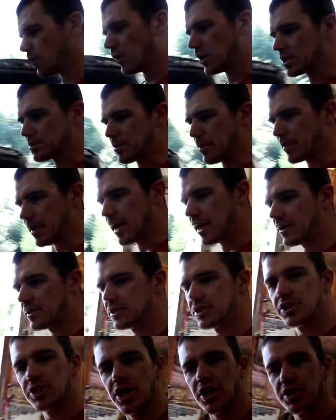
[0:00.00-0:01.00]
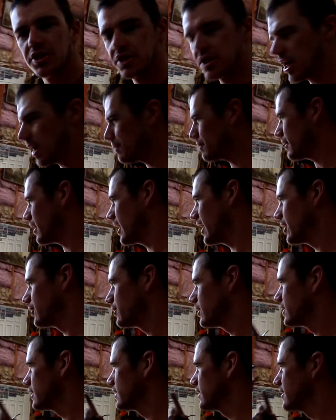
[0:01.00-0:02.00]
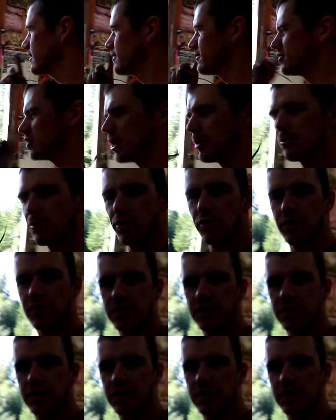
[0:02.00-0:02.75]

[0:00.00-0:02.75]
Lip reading: once my battery is charged up, I will jump over